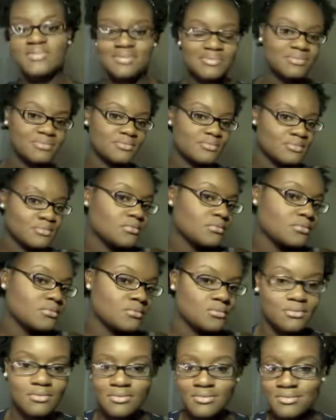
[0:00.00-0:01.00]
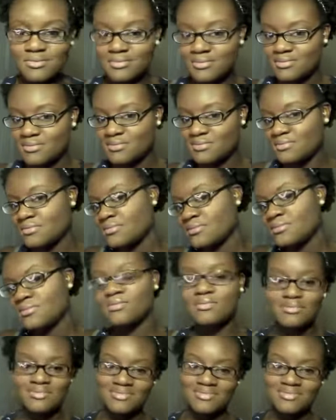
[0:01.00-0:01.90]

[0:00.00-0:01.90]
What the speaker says: And then that's it. That's it.